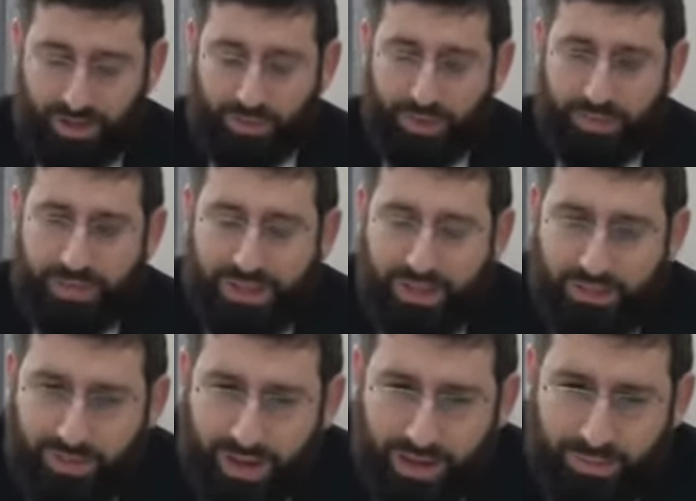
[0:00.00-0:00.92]
What do you mean
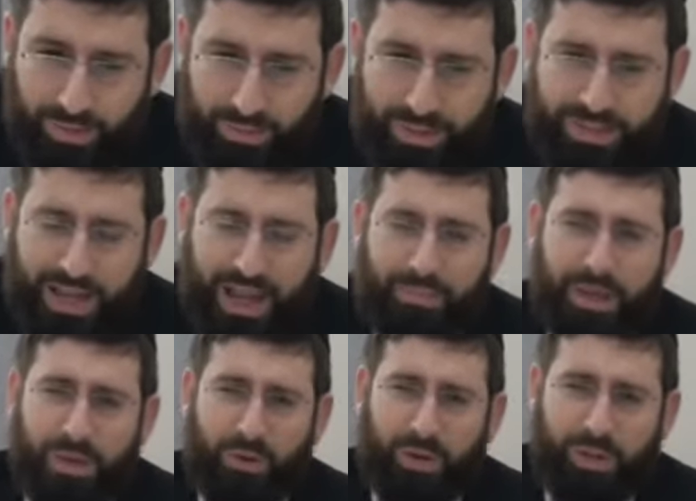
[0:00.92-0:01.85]
the Yevanim were
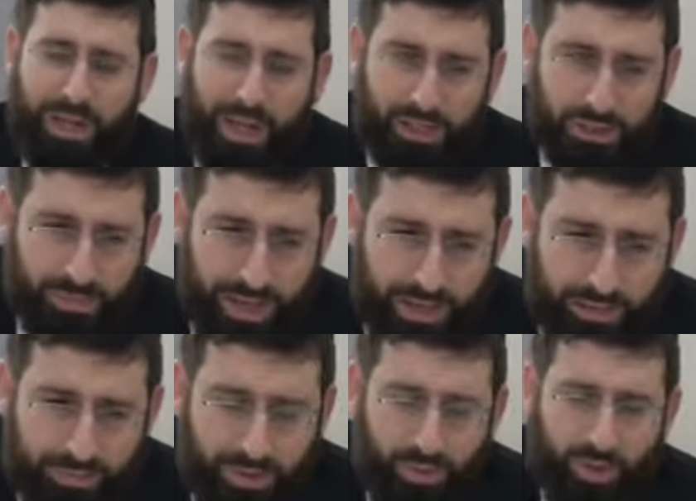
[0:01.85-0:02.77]
Matame, all the
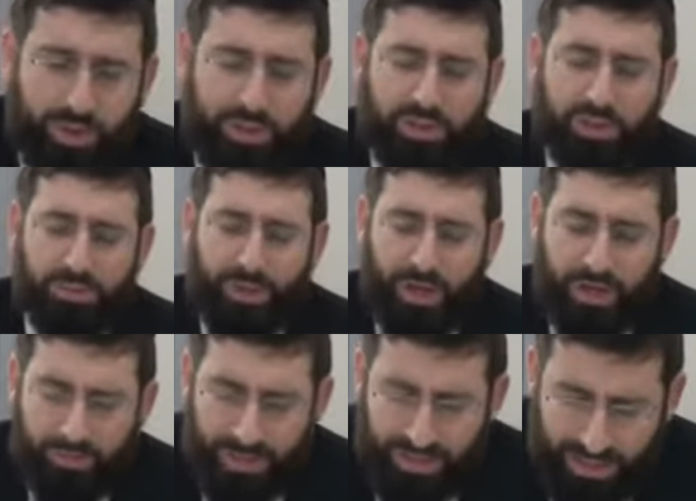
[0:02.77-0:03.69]
Chashmanim, all the
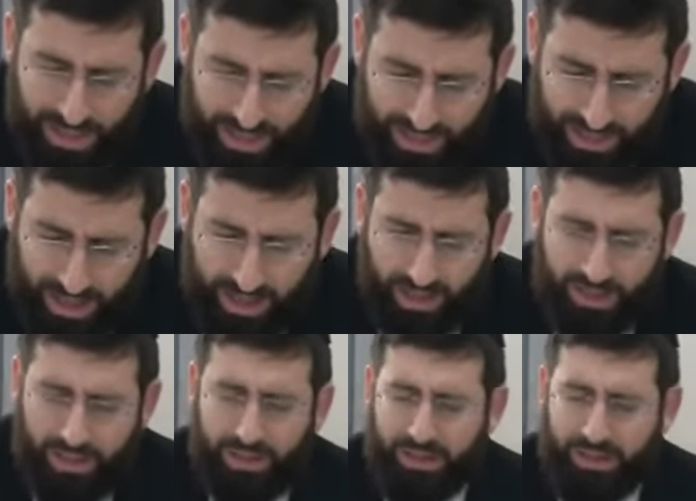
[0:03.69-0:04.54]
Ishmanim in the Heichal?